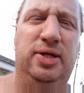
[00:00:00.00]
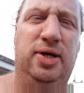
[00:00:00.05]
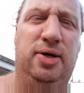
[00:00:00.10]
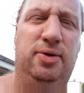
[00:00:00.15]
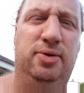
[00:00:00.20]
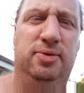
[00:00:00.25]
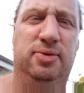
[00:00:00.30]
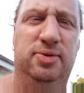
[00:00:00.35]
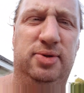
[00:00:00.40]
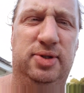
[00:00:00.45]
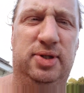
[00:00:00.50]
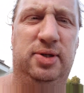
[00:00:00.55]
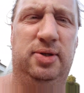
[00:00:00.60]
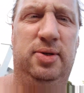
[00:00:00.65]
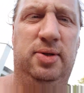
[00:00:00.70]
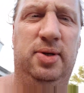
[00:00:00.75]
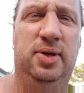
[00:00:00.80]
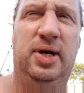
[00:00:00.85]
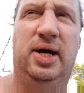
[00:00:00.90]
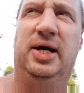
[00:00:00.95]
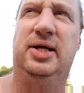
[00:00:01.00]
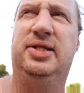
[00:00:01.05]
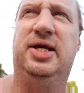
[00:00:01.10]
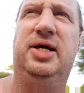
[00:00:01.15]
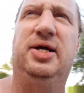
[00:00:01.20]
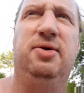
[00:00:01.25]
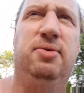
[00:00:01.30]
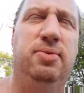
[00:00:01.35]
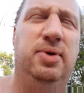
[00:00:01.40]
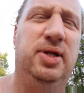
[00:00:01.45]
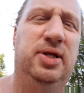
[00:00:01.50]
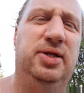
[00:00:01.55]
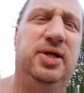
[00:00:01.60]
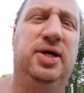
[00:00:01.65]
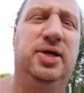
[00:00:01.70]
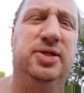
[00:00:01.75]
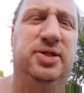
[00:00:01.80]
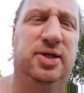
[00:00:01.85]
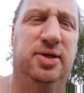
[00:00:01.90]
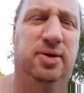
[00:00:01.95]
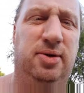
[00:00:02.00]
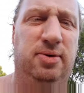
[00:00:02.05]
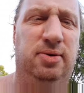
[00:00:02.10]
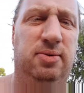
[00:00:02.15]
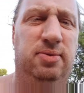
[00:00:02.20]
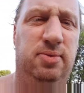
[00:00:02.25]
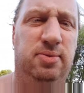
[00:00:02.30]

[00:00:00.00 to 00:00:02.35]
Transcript: knows i think everybody does know